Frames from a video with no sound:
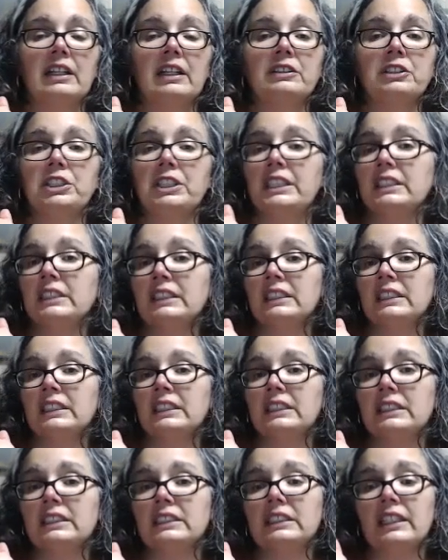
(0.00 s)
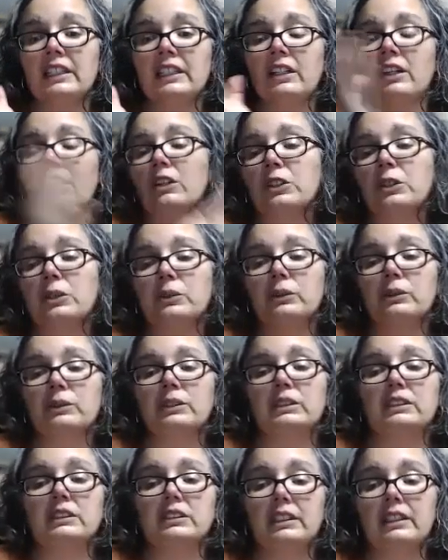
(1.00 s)
Jesus, it all
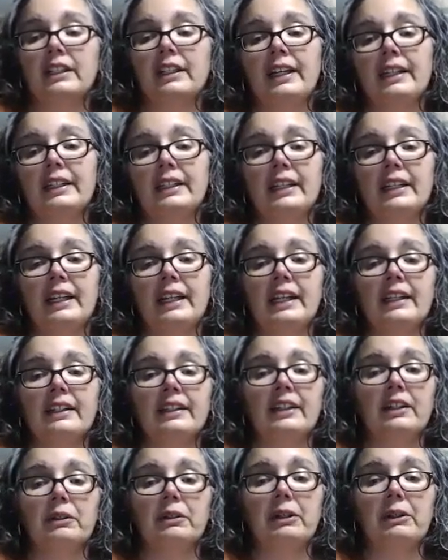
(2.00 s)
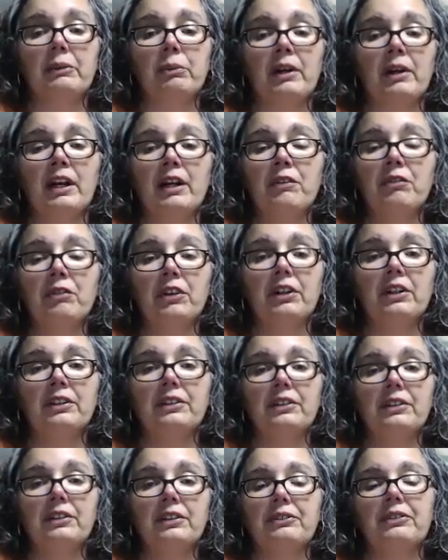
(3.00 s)
goes hand in hand there.
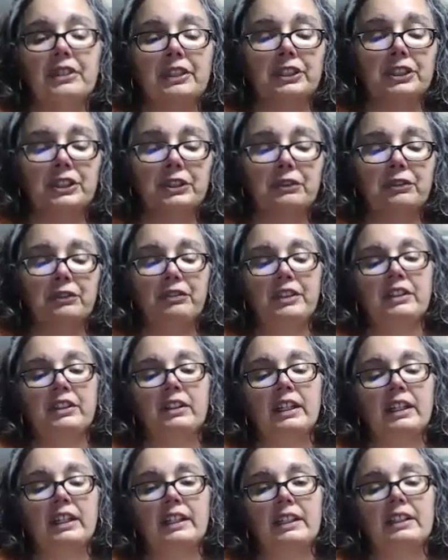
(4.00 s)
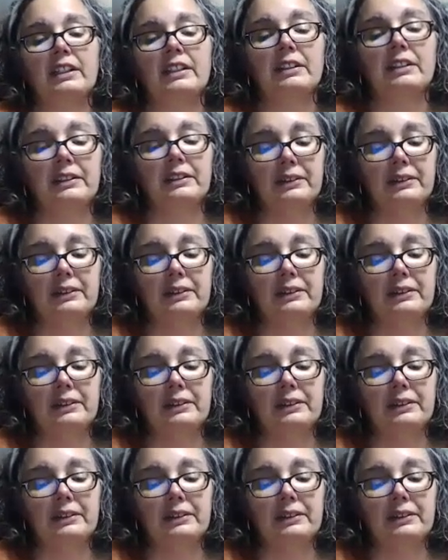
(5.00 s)
Wherever that you feel like